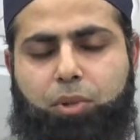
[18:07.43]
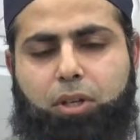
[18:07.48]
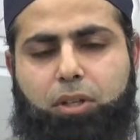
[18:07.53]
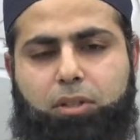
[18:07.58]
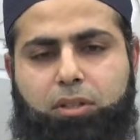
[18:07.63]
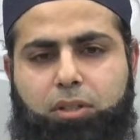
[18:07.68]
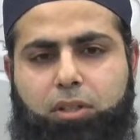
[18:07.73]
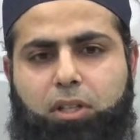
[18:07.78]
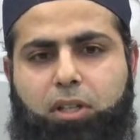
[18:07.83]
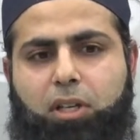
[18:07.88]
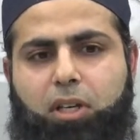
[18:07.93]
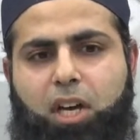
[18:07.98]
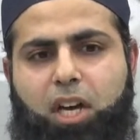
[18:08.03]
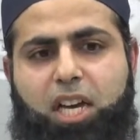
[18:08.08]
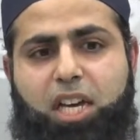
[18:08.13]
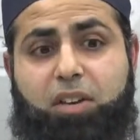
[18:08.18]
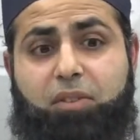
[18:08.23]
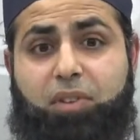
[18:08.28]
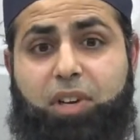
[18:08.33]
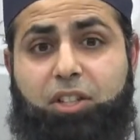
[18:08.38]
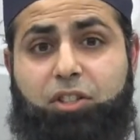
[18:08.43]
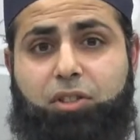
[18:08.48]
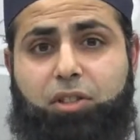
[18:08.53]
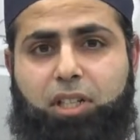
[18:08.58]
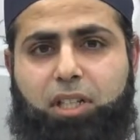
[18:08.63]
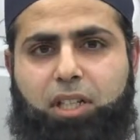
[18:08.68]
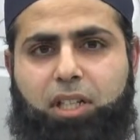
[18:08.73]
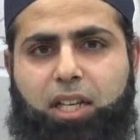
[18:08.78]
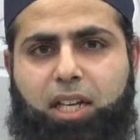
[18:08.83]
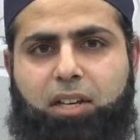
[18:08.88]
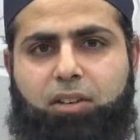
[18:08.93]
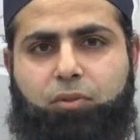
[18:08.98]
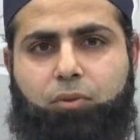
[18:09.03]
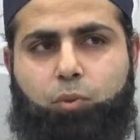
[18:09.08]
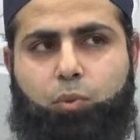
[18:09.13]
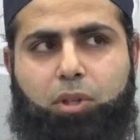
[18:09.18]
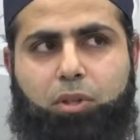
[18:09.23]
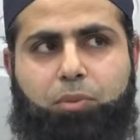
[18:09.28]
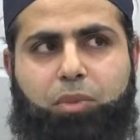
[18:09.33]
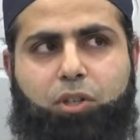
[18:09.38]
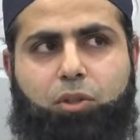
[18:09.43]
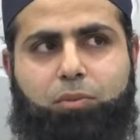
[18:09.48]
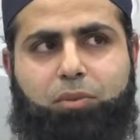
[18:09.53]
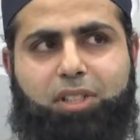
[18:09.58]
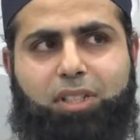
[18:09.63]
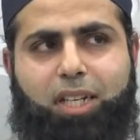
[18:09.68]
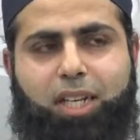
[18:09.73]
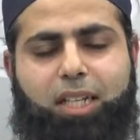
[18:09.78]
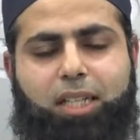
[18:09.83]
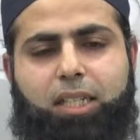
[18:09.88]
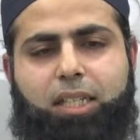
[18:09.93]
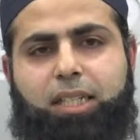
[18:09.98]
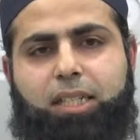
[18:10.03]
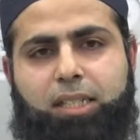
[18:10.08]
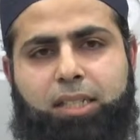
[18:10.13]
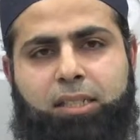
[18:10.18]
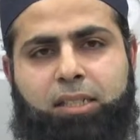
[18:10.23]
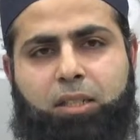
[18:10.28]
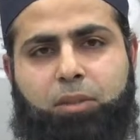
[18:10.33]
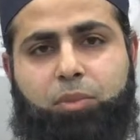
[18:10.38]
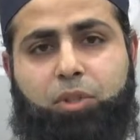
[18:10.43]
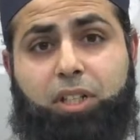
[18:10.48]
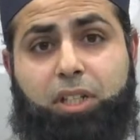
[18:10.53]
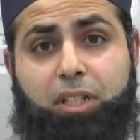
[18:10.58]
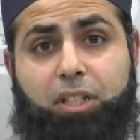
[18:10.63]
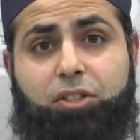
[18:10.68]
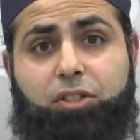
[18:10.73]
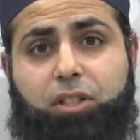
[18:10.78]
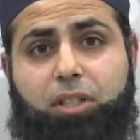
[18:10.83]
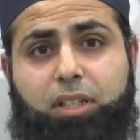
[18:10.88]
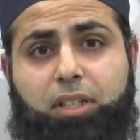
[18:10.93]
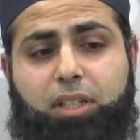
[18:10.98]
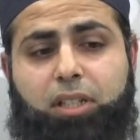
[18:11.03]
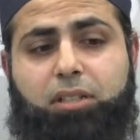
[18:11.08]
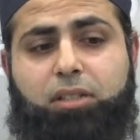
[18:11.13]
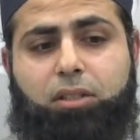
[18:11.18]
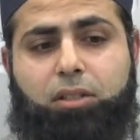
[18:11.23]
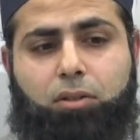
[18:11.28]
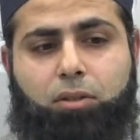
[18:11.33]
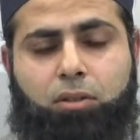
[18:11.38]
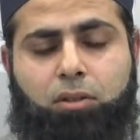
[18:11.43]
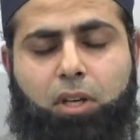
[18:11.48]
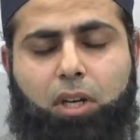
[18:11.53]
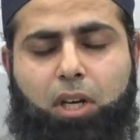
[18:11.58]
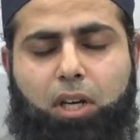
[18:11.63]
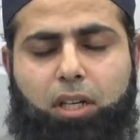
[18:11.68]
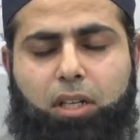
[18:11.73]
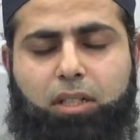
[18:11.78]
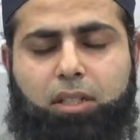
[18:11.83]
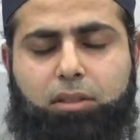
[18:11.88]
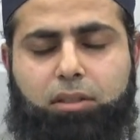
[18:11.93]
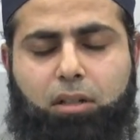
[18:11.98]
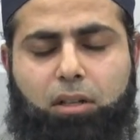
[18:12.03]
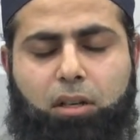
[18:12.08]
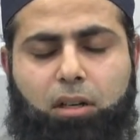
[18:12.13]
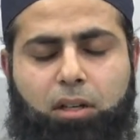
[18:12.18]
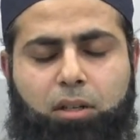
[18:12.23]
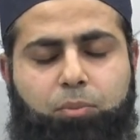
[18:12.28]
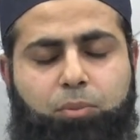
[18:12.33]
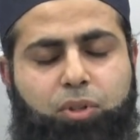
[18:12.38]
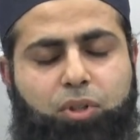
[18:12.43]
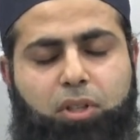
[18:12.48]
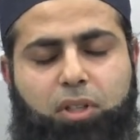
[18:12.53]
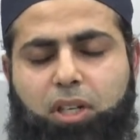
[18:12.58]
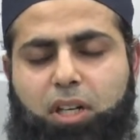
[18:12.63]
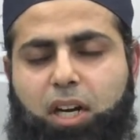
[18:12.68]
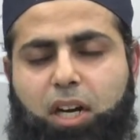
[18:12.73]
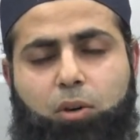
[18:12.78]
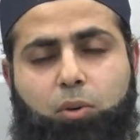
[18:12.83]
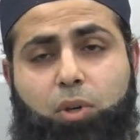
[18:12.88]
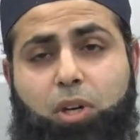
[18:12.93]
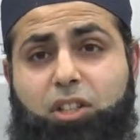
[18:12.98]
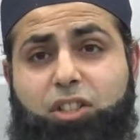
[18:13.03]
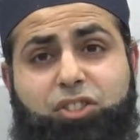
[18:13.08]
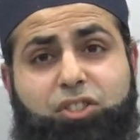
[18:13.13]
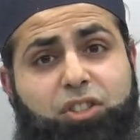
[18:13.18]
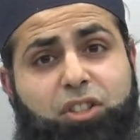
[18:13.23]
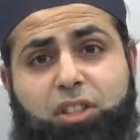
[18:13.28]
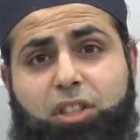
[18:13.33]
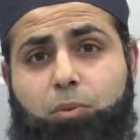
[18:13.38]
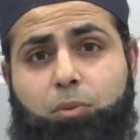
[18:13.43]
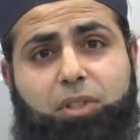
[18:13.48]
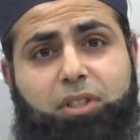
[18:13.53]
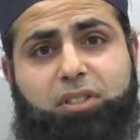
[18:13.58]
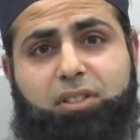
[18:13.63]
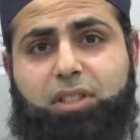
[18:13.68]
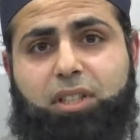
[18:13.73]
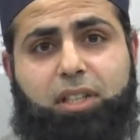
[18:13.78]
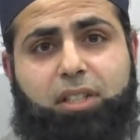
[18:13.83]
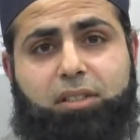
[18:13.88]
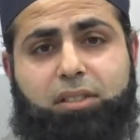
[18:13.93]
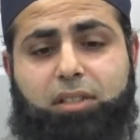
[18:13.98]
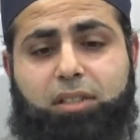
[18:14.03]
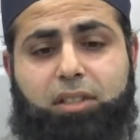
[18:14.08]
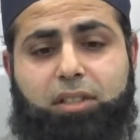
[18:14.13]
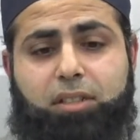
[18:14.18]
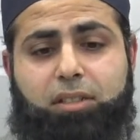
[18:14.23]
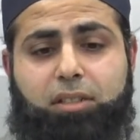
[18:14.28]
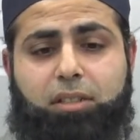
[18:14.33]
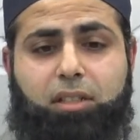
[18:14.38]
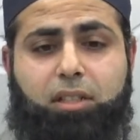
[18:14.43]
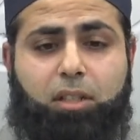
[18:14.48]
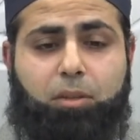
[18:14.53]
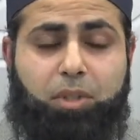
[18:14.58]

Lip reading: But eventually life will become slightly easier, but initially there's it's hard, but I certainly wouldn't say it's easy.